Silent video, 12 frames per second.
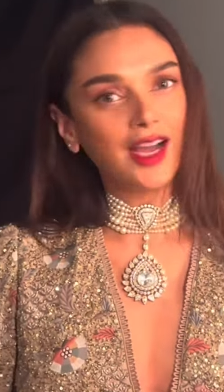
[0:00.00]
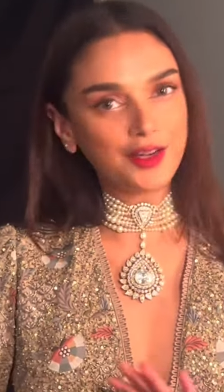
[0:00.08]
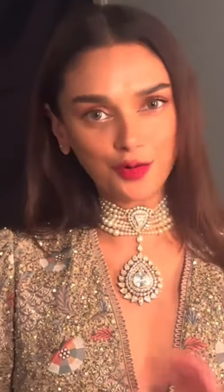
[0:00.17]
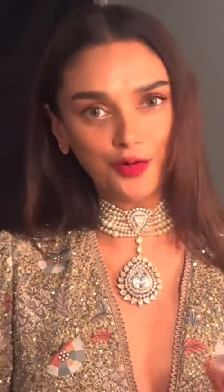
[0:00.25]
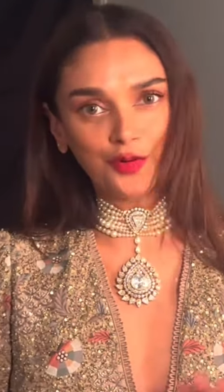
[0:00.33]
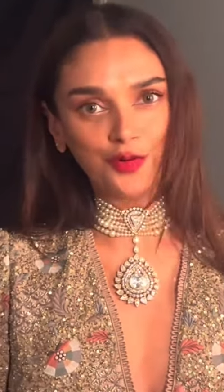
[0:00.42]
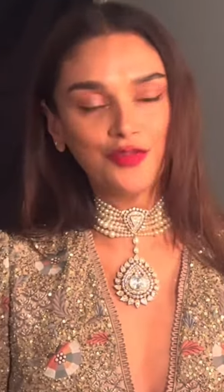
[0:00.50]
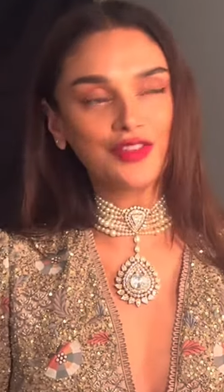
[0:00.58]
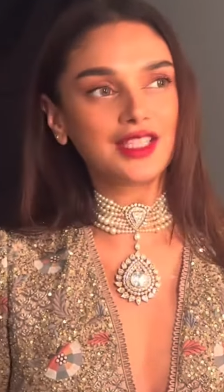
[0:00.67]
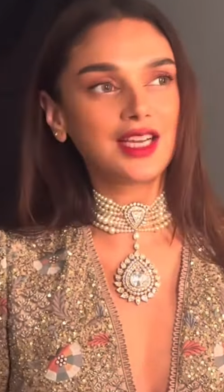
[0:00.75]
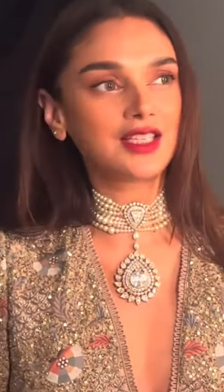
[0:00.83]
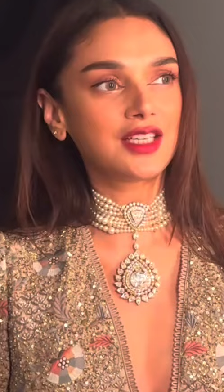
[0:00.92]
I don't know
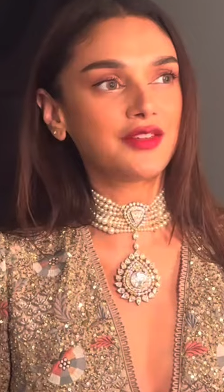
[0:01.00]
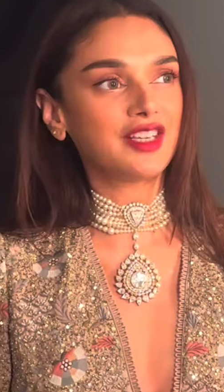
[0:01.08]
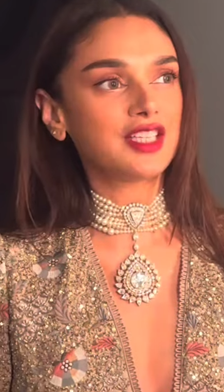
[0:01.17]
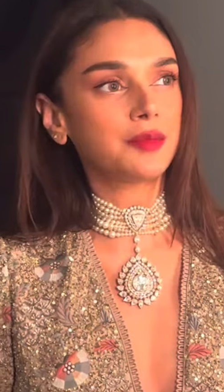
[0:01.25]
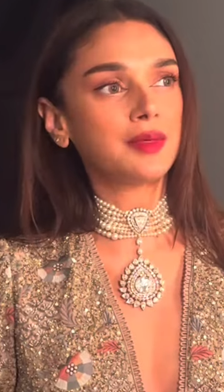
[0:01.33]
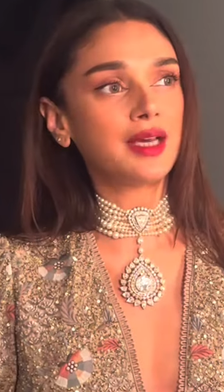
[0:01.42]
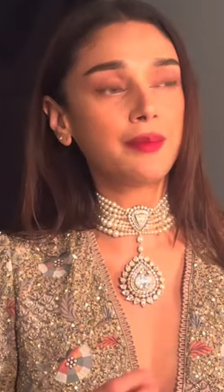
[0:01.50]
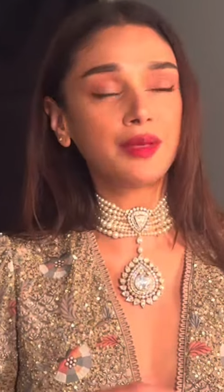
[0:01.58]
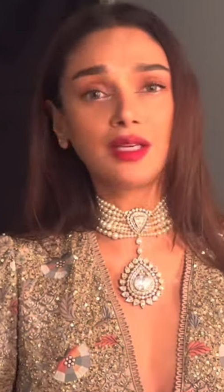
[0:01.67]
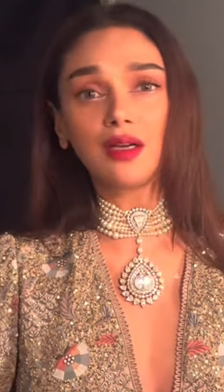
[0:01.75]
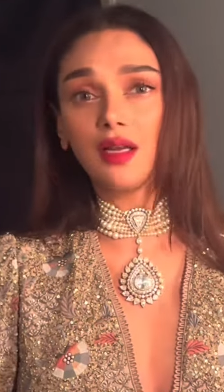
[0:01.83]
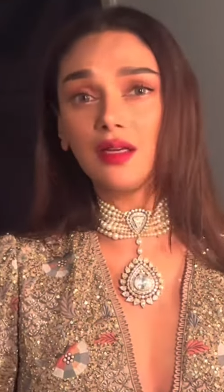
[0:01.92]
if it's actually vegetable-like,
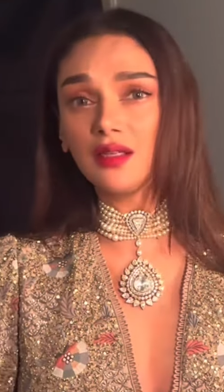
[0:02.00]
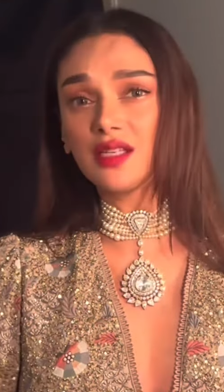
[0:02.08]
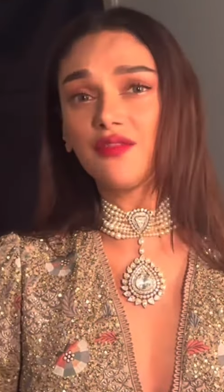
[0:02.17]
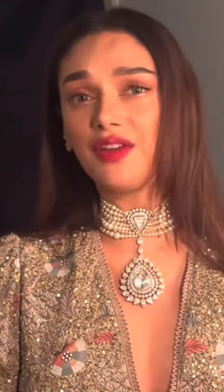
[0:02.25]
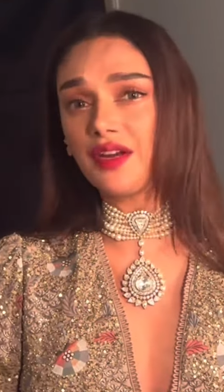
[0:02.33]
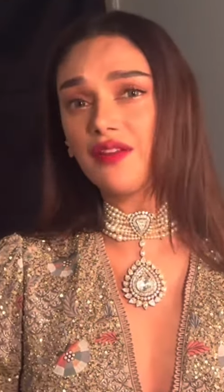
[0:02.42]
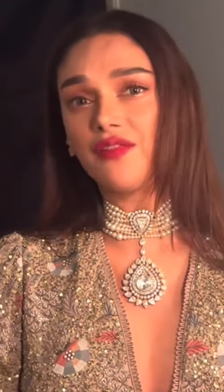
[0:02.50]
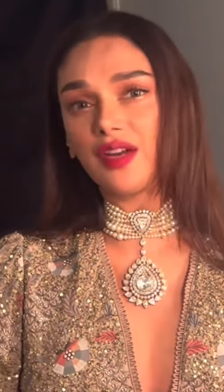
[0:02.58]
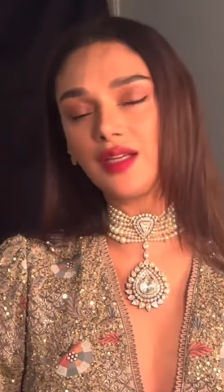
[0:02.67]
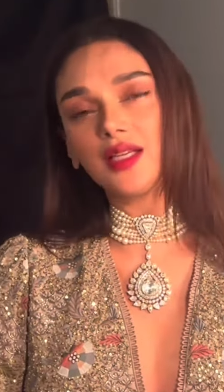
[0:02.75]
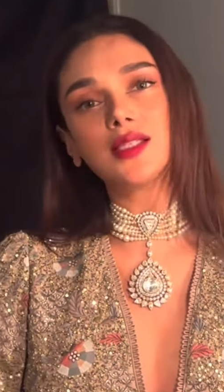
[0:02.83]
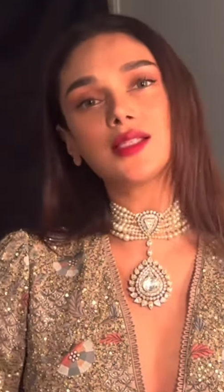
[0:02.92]
but the colors are very,
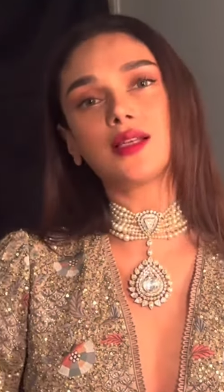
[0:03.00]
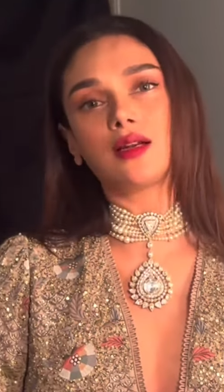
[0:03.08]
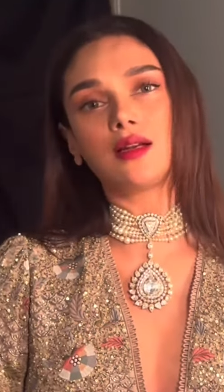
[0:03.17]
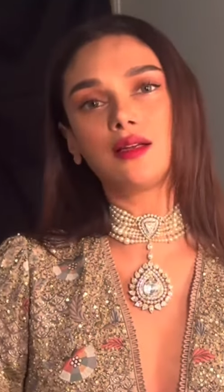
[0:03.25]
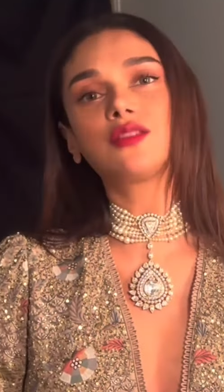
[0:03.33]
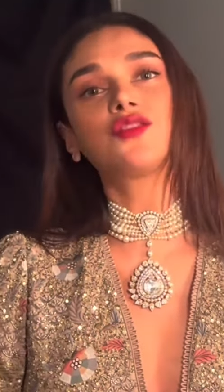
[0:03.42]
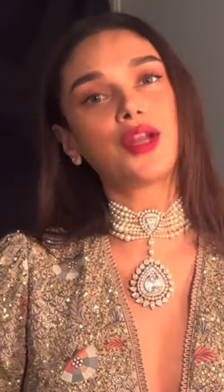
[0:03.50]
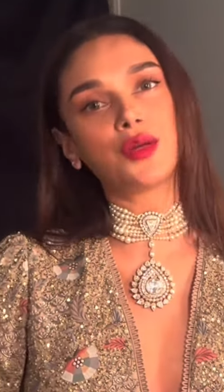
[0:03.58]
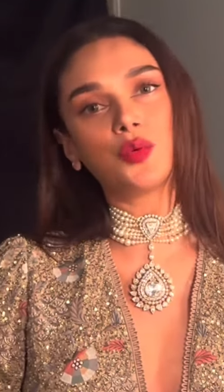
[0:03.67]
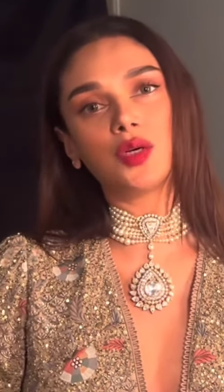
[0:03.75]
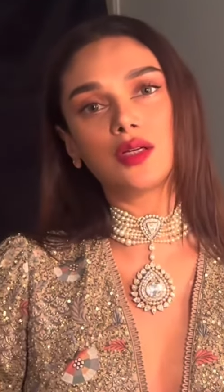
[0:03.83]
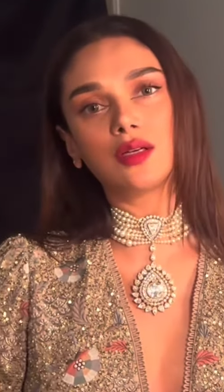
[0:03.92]
very subtle
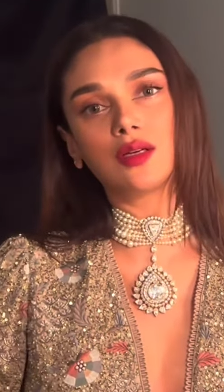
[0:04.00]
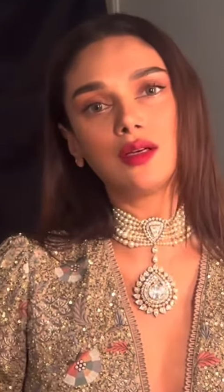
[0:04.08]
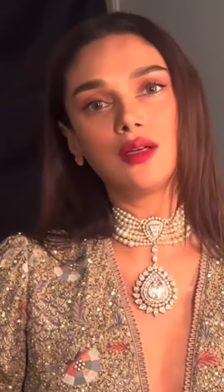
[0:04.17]
thread work.